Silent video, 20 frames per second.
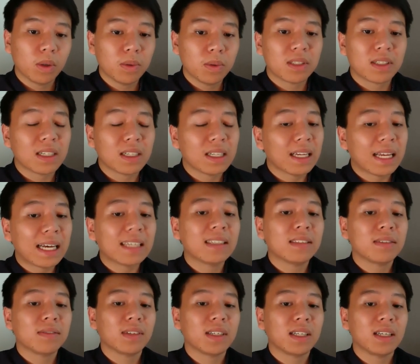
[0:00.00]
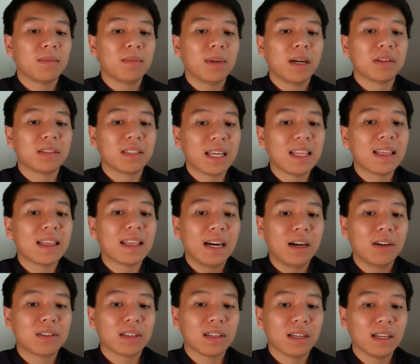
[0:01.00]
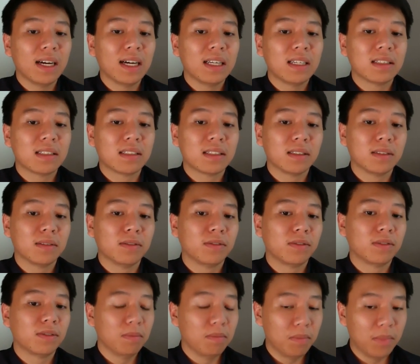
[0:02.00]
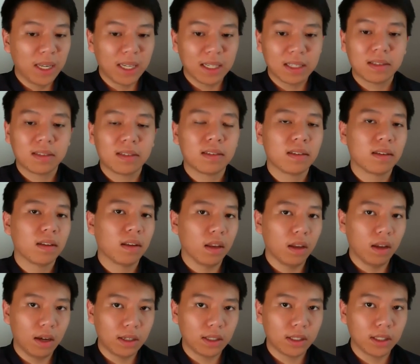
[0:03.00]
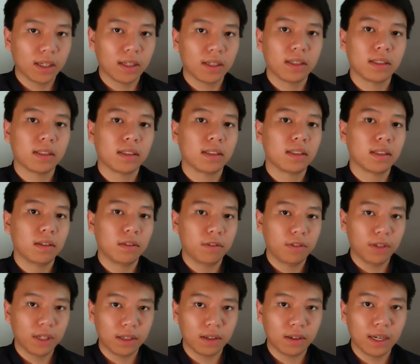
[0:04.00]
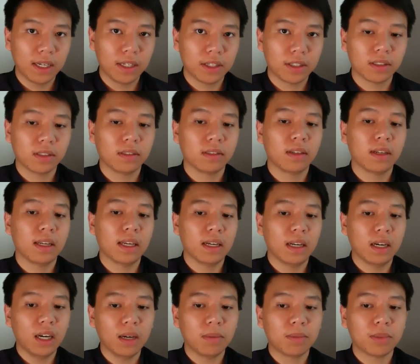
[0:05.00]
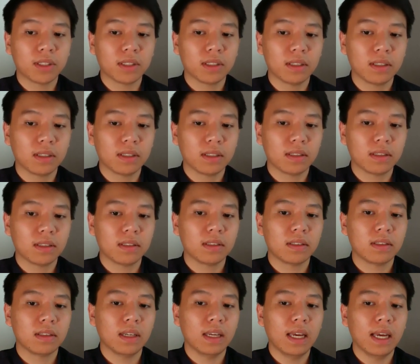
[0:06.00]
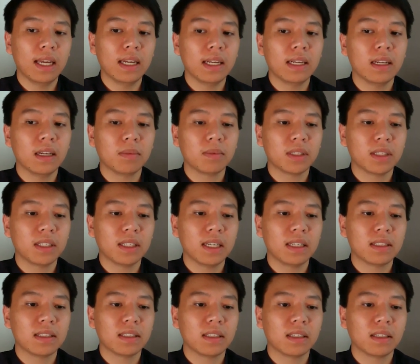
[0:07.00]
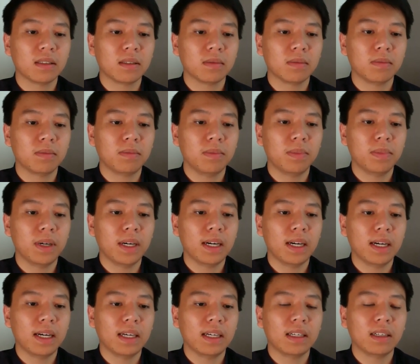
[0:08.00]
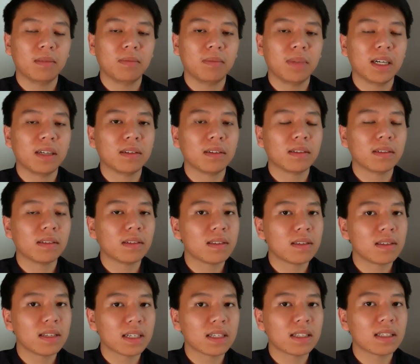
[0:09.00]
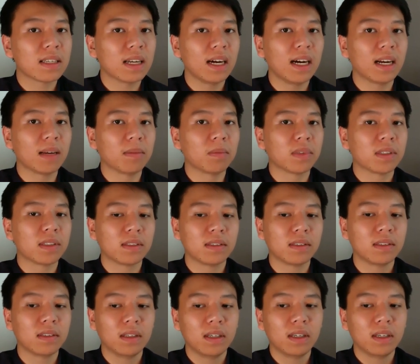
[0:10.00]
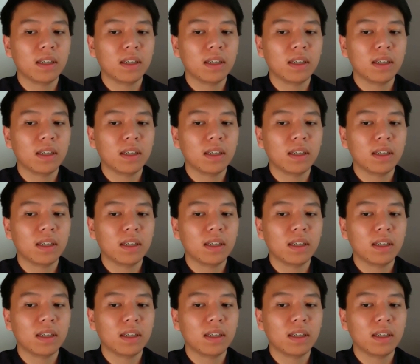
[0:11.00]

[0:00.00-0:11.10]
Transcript: what was collectively about 10,000 lines of mixed logic, configuration, and options ended up condensing by about 6 times,